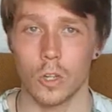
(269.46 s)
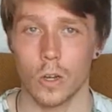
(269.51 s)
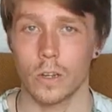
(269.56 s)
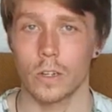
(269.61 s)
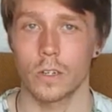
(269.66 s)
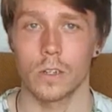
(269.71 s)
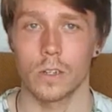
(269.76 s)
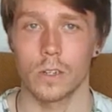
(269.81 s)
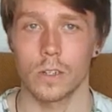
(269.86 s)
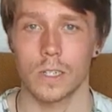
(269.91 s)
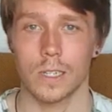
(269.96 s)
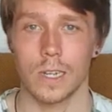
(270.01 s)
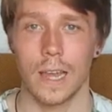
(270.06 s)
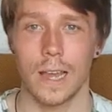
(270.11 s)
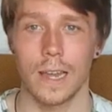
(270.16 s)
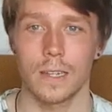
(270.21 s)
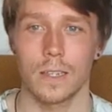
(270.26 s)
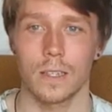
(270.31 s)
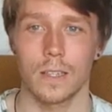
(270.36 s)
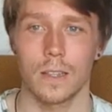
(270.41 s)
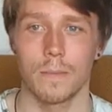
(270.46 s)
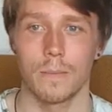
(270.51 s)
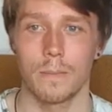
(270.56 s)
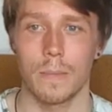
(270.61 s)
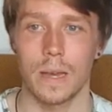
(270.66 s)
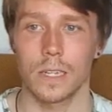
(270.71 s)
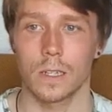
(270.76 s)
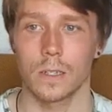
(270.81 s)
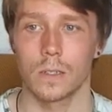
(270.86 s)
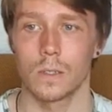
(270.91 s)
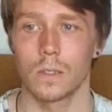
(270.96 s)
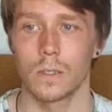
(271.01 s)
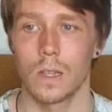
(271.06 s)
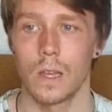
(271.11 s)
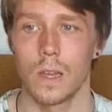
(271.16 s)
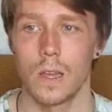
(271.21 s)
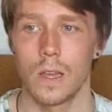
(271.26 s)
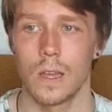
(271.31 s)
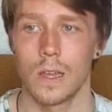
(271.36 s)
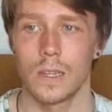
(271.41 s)
doctors and the
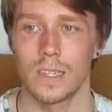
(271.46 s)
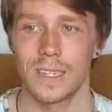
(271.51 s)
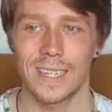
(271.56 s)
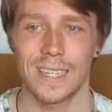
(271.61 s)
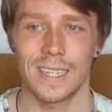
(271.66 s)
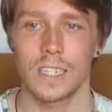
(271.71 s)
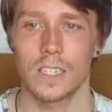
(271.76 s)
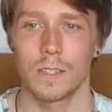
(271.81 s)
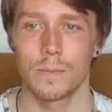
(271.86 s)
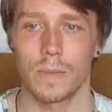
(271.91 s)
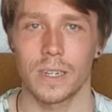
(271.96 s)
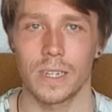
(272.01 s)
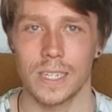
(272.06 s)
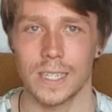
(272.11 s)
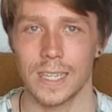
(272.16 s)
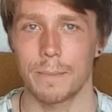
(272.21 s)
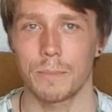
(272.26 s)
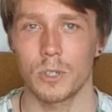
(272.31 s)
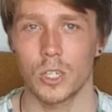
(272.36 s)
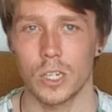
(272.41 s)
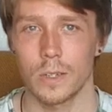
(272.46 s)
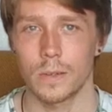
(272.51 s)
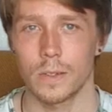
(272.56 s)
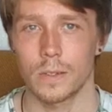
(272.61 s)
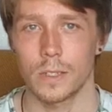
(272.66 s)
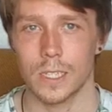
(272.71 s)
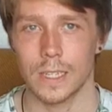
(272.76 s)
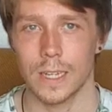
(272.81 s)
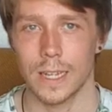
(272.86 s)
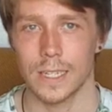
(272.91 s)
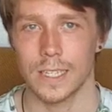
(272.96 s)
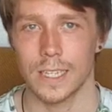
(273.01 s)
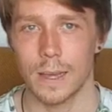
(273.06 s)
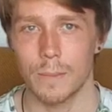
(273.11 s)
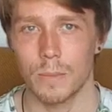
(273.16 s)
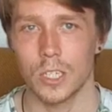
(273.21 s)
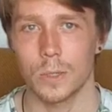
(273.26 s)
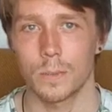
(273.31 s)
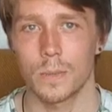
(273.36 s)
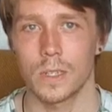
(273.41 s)
medical system and
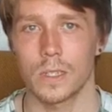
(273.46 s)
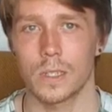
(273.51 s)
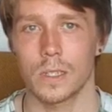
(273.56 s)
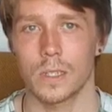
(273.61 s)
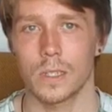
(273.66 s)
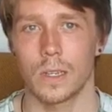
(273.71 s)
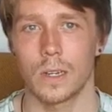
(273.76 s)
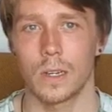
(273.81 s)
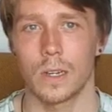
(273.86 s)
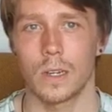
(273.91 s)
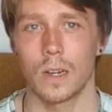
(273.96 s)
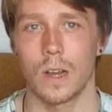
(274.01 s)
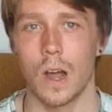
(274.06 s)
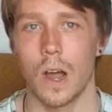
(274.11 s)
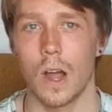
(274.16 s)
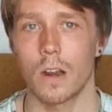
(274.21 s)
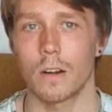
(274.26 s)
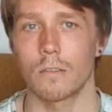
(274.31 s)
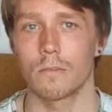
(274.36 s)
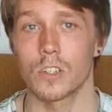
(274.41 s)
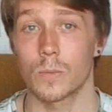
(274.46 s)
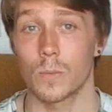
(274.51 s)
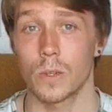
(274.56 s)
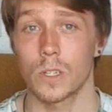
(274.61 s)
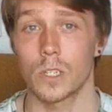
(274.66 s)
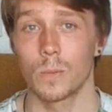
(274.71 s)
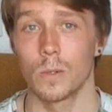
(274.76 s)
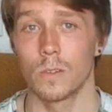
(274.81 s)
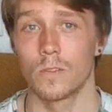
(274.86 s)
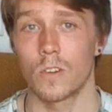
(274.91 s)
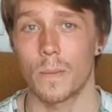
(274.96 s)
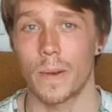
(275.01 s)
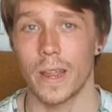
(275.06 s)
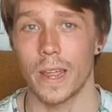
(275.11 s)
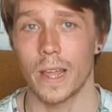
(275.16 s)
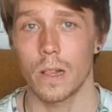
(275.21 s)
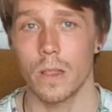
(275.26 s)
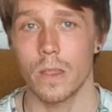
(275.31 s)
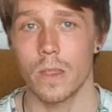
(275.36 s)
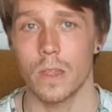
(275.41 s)
establishment are responsible for
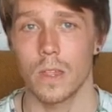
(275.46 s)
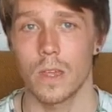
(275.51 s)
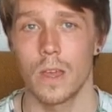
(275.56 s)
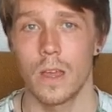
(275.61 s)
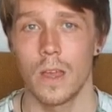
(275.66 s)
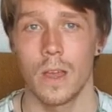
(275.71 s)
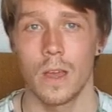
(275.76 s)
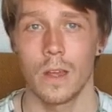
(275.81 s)
my health.